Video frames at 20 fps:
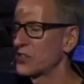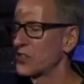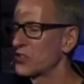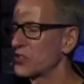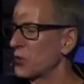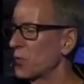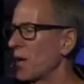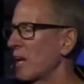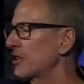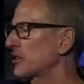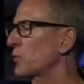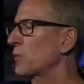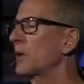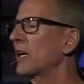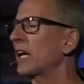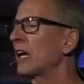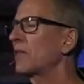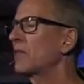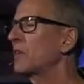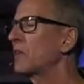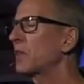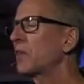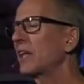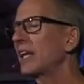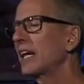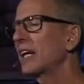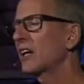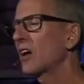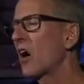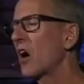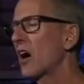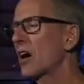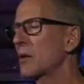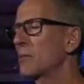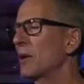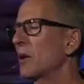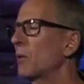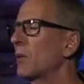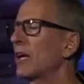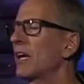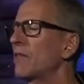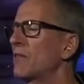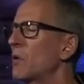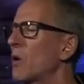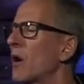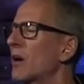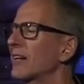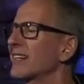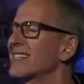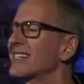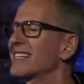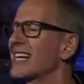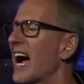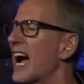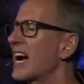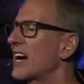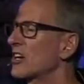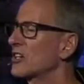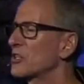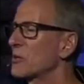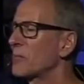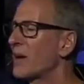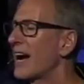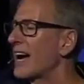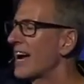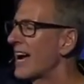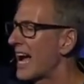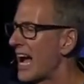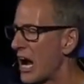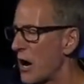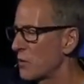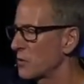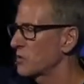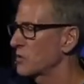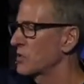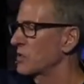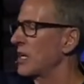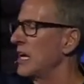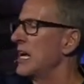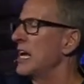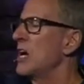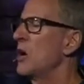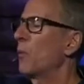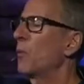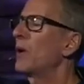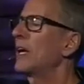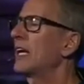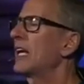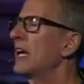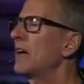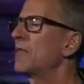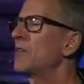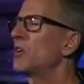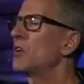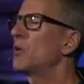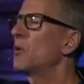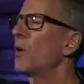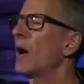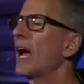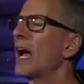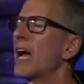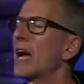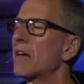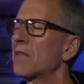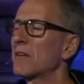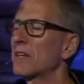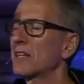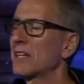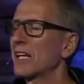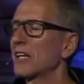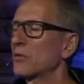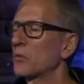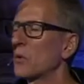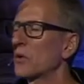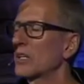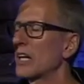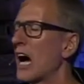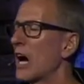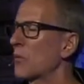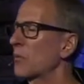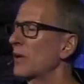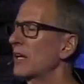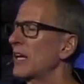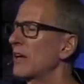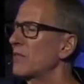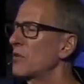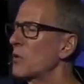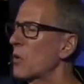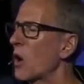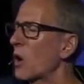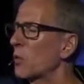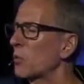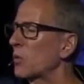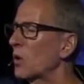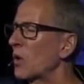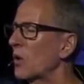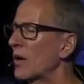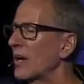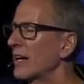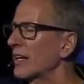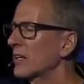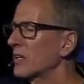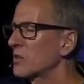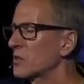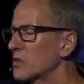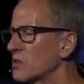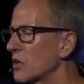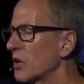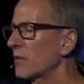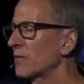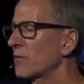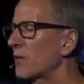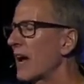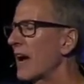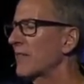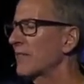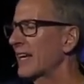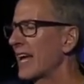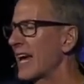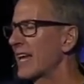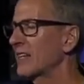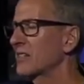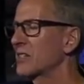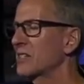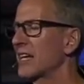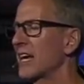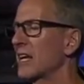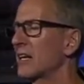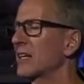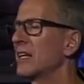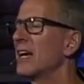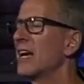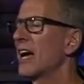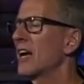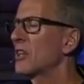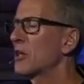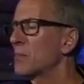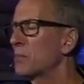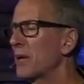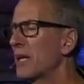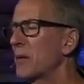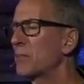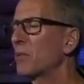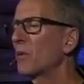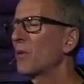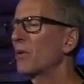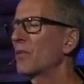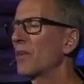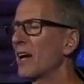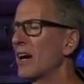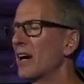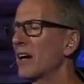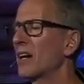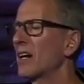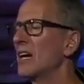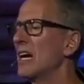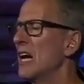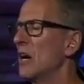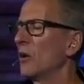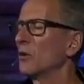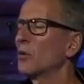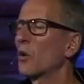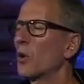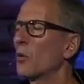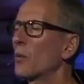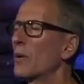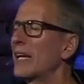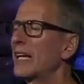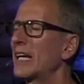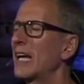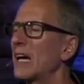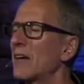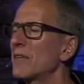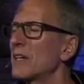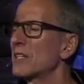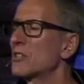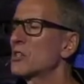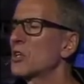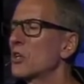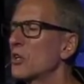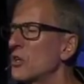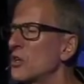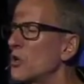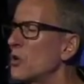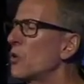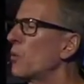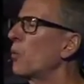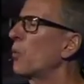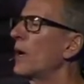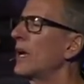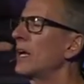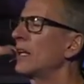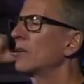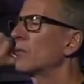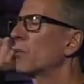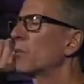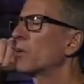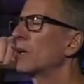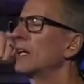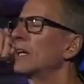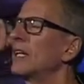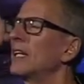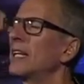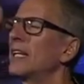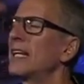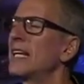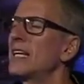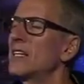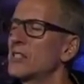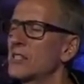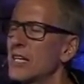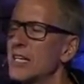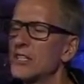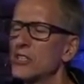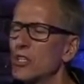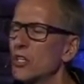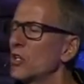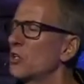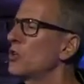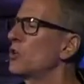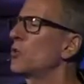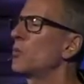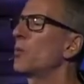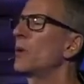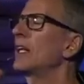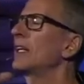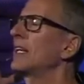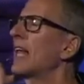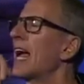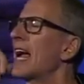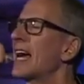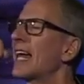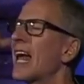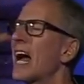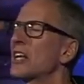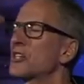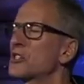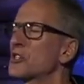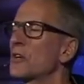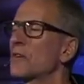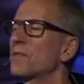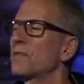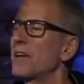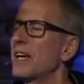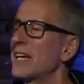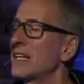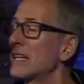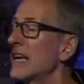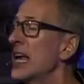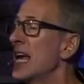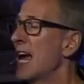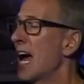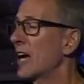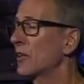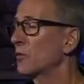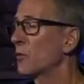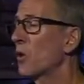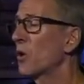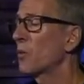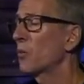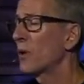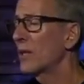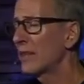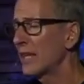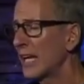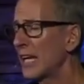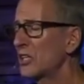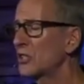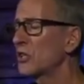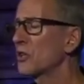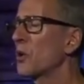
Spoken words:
situation. We give you the economy. We give you our desire to buy a house. We give you everything, Lord God. We give you our worry and concern for Afghanistan and the people there. Lord, we give it to you. We release it to you. We lay it at your feet. And Lord, with each